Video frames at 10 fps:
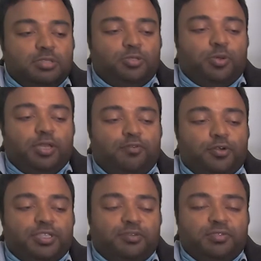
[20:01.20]

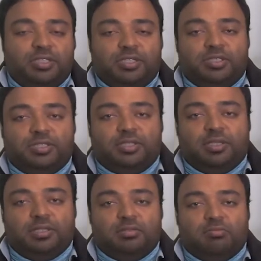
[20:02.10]
2470 is
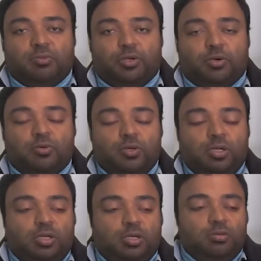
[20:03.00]
still,
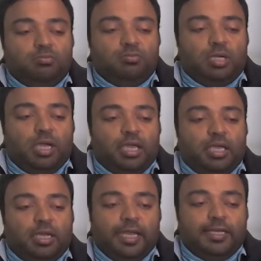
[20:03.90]
a
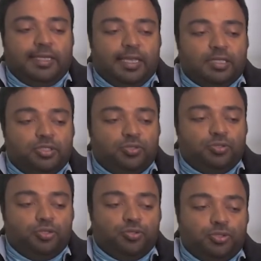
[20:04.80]
great lens to
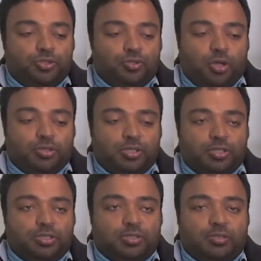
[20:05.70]
use on
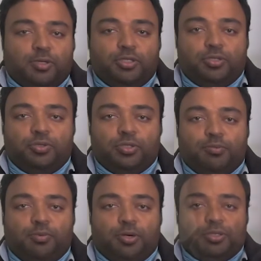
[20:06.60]
this when you're shooting
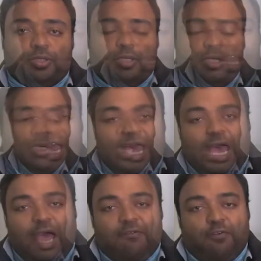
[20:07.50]
portrait.
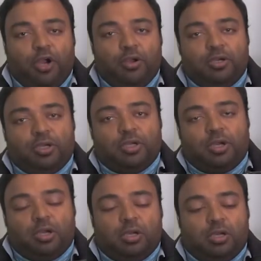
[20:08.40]
I've got
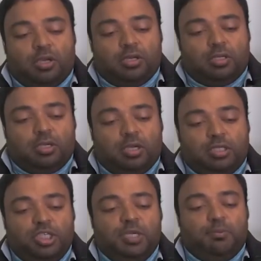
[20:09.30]
a
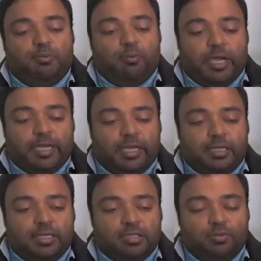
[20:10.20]
cheap wide
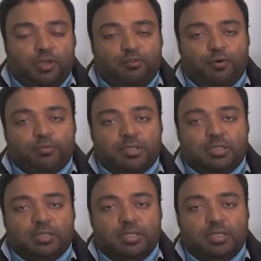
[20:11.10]
angle, a 24mm